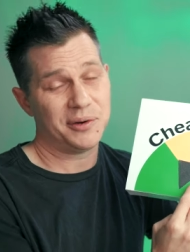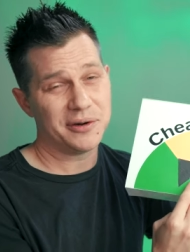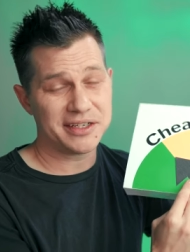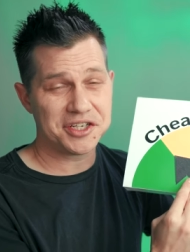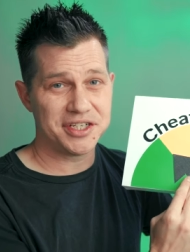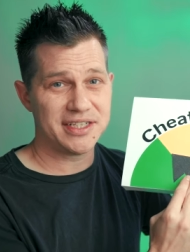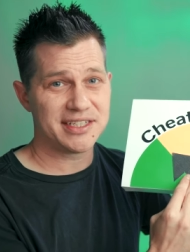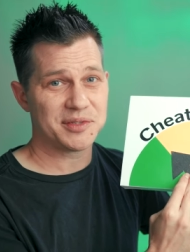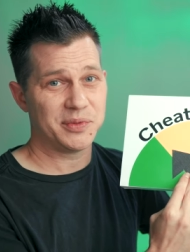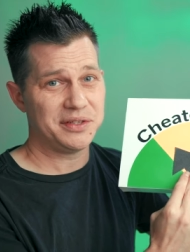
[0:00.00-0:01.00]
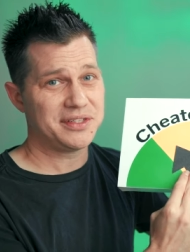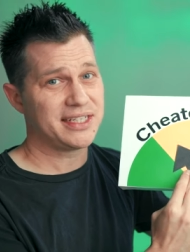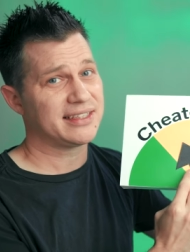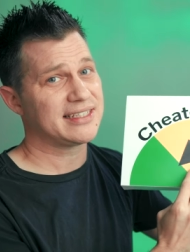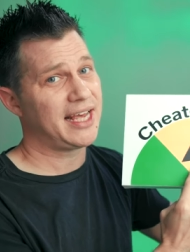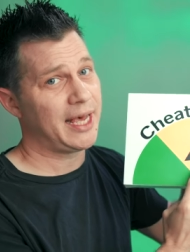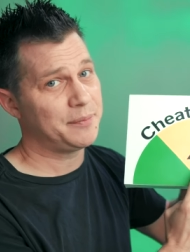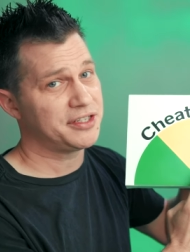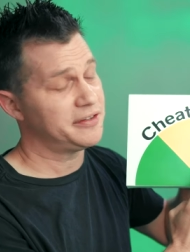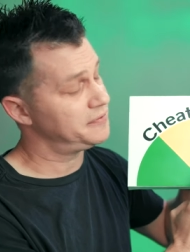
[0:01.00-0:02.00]
According to Jesus, when you take the
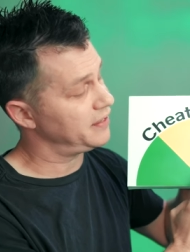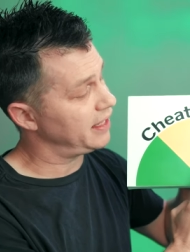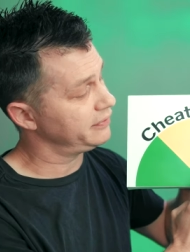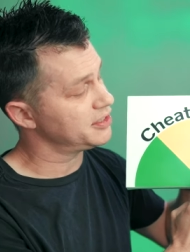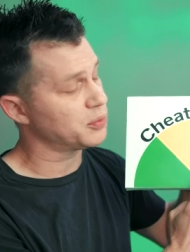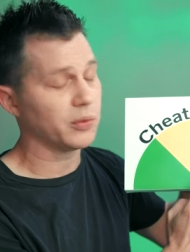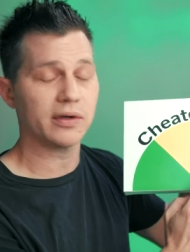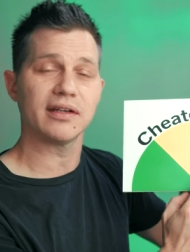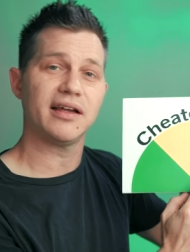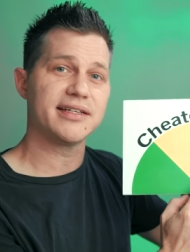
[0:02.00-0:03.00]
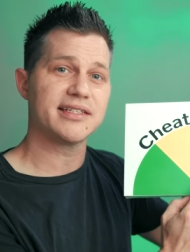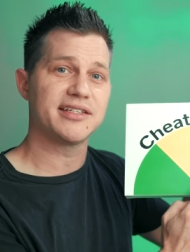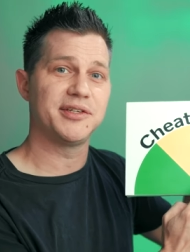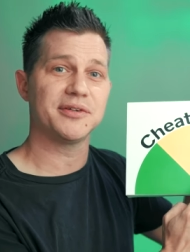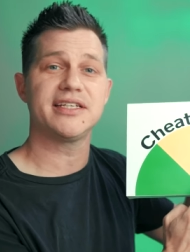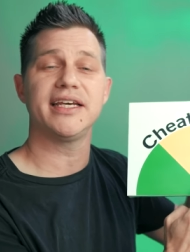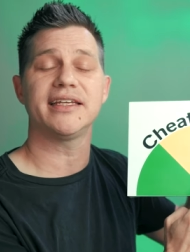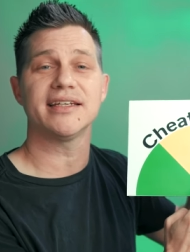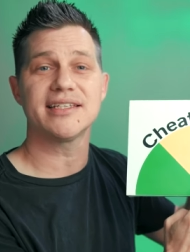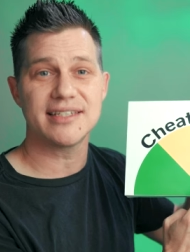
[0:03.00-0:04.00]
time to define this word lust, you're
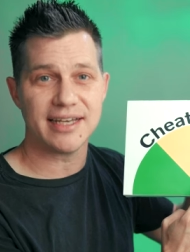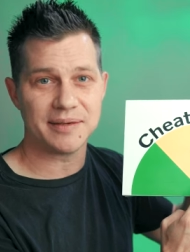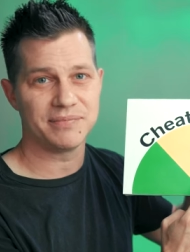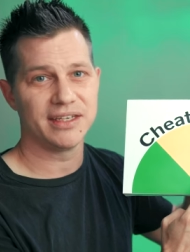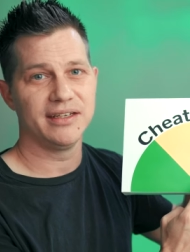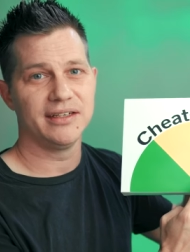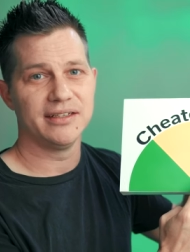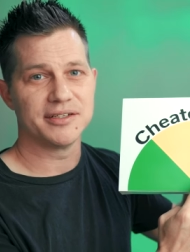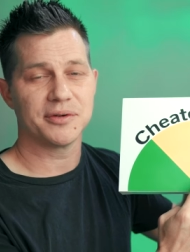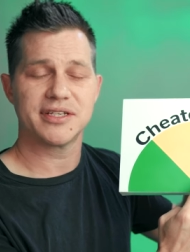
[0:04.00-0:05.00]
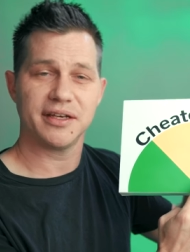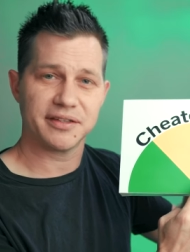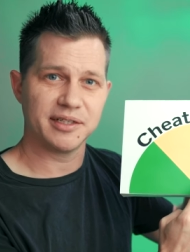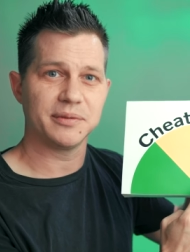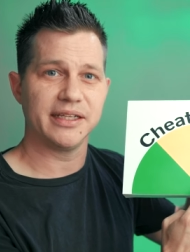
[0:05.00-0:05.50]
taking a step towards healthier